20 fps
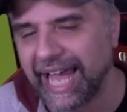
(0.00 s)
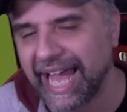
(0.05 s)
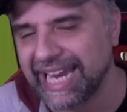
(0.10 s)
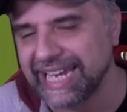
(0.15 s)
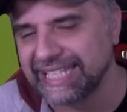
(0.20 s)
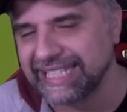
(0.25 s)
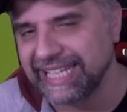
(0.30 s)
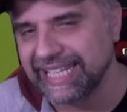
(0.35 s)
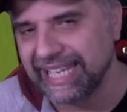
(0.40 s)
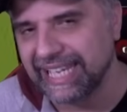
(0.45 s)
I
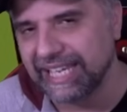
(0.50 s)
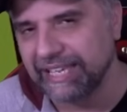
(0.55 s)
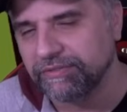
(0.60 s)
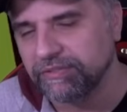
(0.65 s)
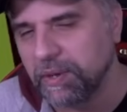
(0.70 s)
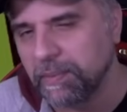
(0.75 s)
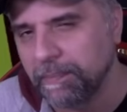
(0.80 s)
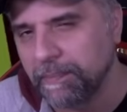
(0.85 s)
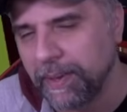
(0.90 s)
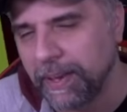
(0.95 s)
just think it gives
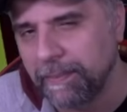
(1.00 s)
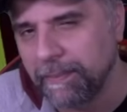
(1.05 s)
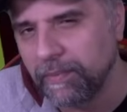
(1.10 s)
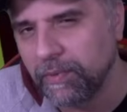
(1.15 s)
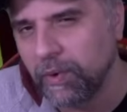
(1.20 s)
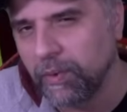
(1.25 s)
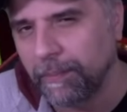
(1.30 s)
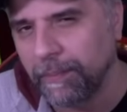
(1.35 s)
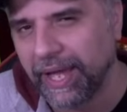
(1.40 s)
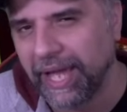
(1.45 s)
you a bit
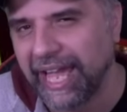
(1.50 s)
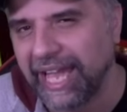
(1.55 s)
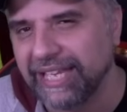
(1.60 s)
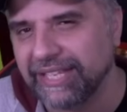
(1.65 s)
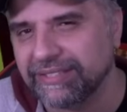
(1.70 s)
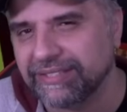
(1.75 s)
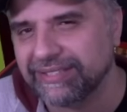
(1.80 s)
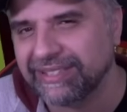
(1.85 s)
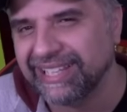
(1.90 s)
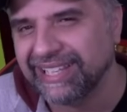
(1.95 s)
more
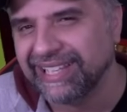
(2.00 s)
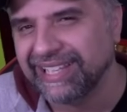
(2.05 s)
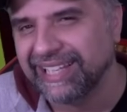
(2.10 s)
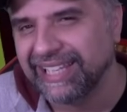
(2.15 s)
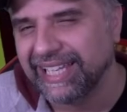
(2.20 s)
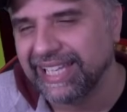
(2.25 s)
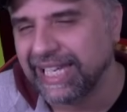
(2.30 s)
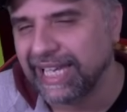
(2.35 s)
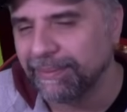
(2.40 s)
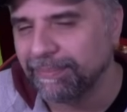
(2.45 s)
pace.
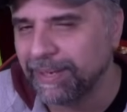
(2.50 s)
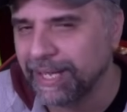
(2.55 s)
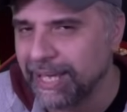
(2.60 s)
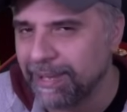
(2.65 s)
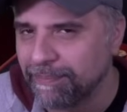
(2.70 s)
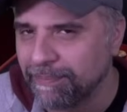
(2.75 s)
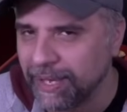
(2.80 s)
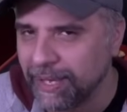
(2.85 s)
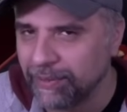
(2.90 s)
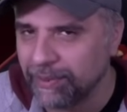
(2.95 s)
He can play
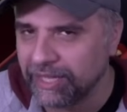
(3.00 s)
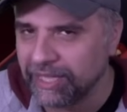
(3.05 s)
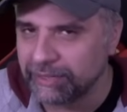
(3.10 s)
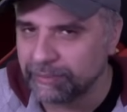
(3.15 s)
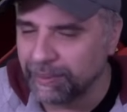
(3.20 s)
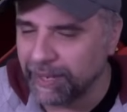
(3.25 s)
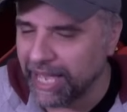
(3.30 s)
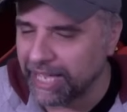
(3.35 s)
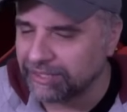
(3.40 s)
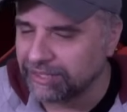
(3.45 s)
a bit with
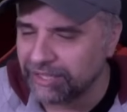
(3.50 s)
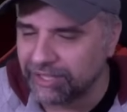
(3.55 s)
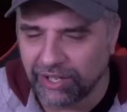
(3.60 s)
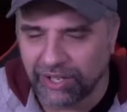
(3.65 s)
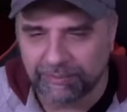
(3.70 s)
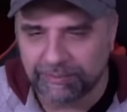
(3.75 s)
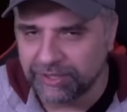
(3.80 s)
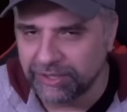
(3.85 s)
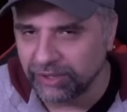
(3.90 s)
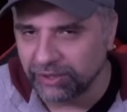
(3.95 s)
his back to goal.
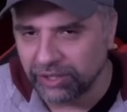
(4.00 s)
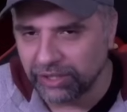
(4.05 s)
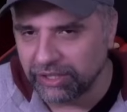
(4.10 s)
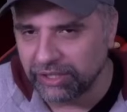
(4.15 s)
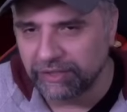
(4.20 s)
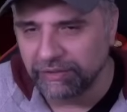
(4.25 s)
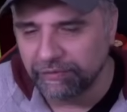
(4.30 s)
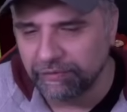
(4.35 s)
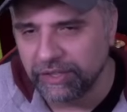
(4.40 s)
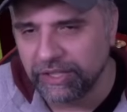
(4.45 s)
I'm still not
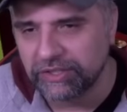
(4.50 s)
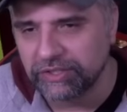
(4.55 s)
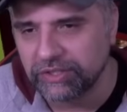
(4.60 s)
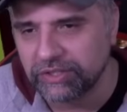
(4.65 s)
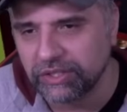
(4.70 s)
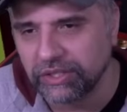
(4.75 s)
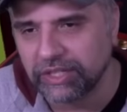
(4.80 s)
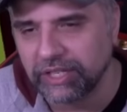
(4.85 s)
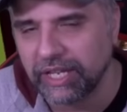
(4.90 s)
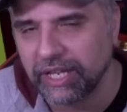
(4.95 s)

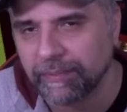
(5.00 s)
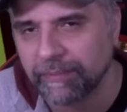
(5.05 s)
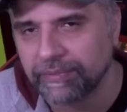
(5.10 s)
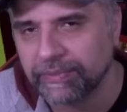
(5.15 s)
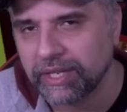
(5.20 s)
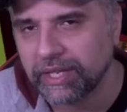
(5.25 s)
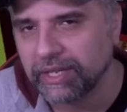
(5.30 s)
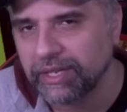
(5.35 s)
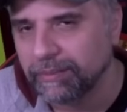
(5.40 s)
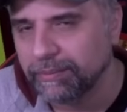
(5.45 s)
convinced on him,
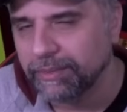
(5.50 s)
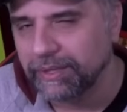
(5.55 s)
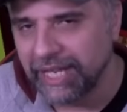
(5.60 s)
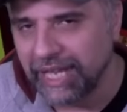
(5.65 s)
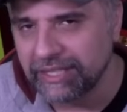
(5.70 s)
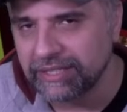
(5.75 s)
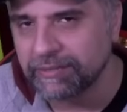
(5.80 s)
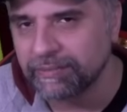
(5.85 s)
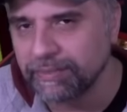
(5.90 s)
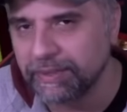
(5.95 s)
but he
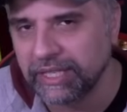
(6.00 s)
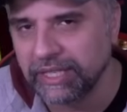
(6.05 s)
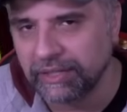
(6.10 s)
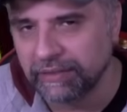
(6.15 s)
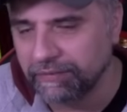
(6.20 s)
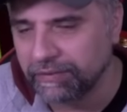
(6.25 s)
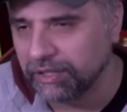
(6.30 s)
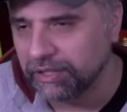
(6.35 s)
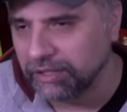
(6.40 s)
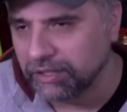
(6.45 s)
hasn't been
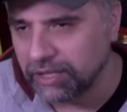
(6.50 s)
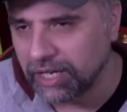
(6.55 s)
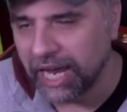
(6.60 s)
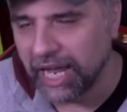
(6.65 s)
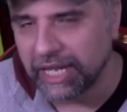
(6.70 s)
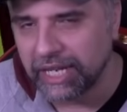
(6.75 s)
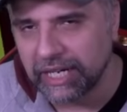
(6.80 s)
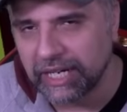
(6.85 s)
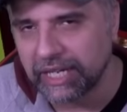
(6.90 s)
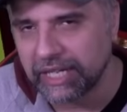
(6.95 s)
given a
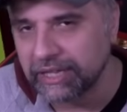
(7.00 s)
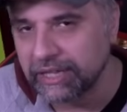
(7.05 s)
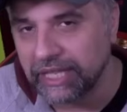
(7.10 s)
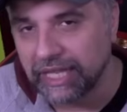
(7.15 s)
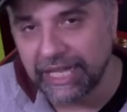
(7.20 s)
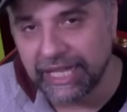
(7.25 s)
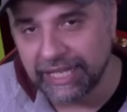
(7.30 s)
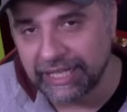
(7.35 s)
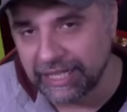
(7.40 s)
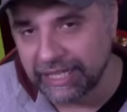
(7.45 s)
crack. And I
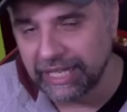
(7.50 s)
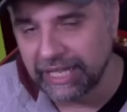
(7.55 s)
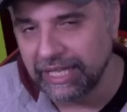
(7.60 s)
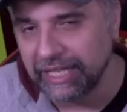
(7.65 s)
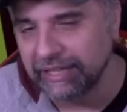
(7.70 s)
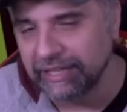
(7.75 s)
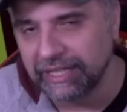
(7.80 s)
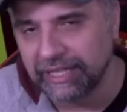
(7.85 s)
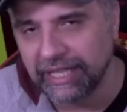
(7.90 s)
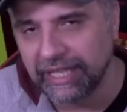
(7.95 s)
think the
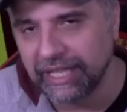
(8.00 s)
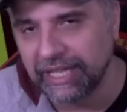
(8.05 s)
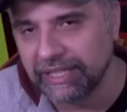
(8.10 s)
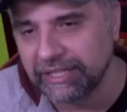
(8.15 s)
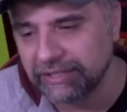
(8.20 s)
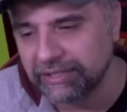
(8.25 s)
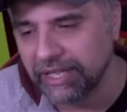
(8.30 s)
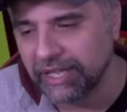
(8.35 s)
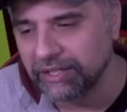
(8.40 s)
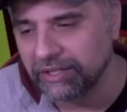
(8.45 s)
key thing here
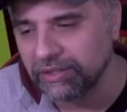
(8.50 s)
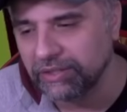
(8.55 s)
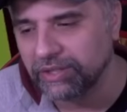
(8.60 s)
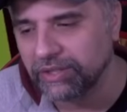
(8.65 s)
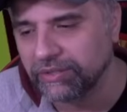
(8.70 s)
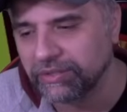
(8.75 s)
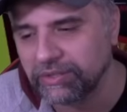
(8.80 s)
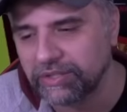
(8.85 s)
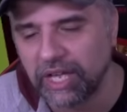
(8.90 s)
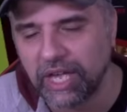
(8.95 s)
is that
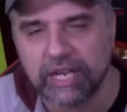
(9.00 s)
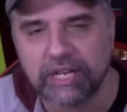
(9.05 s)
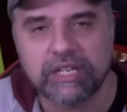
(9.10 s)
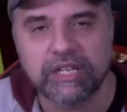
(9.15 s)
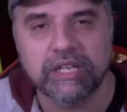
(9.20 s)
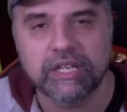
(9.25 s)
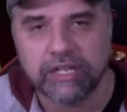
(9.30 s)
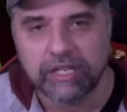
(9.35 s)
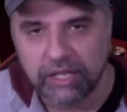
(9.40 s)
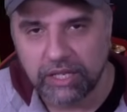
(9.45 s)
Nuno said
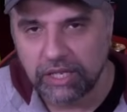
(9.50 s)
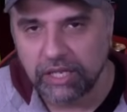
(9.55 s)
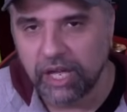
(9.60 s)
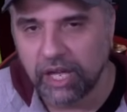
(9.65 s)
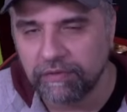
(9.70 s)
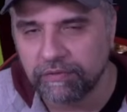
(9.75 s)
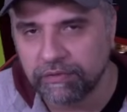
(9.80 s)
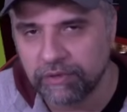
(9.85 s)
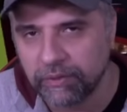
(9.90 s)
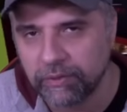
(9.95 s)

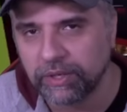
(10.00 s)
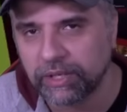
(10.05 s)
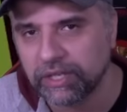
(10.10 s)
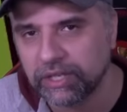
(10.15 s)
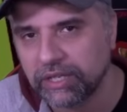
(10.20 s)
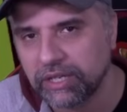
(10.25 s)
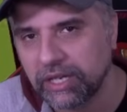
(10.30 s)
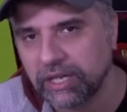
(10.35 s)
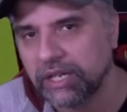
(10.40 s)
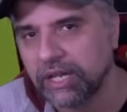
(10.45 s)

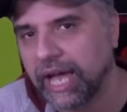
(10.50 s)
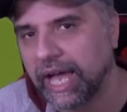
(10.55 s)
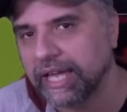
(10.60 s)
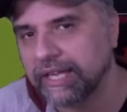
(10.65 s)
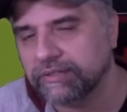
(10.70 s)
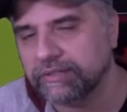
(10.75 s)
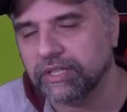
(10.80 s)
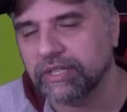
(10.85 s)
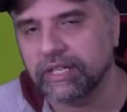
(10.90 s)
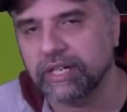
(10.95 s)
everyone
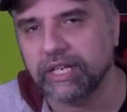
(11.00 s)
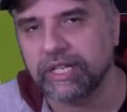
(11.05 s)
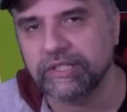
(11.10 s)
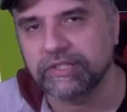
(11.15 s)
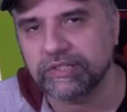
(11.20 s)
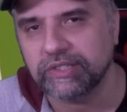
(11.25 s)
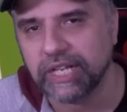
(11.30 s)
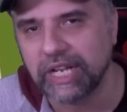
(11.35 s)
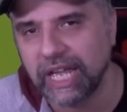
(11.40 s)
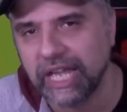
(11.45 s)
has a
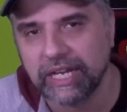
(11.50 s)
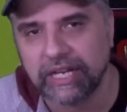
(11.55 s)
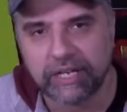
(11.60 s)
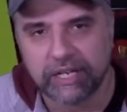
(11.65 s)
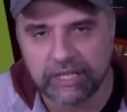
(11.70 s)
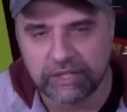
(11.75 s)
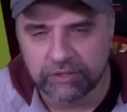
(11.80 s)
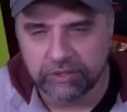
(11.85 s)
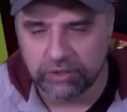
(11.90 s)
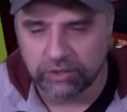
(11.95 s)
clean slate.
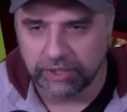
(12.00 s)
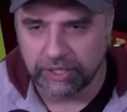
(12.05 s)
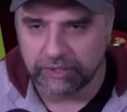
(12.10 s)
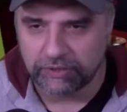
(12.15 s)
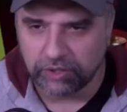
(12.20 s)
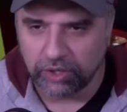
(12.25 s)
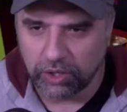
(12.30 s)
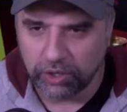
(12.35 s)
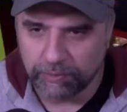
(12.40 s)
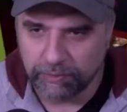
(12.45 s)
His door
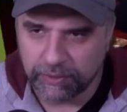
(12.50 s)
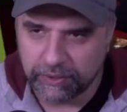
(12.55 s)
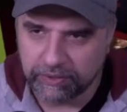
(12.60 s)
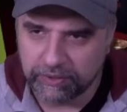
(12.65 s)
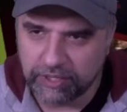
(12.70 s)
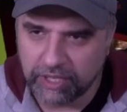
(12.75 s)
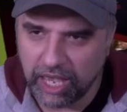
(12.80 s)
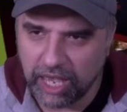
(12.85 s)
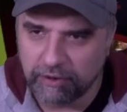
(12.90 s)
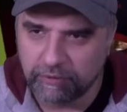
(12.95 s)
is open
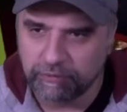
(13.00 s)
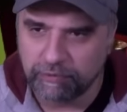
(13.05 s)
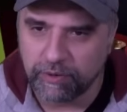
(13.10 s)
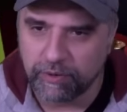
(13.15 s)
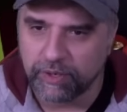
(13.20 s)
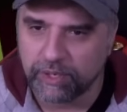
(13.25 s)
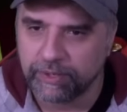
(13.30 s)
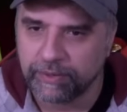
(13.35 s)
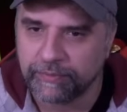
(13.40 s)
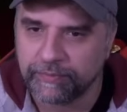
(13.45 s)
to
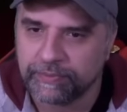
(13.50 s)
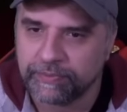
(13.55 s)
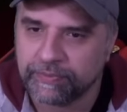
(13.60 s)
everyone.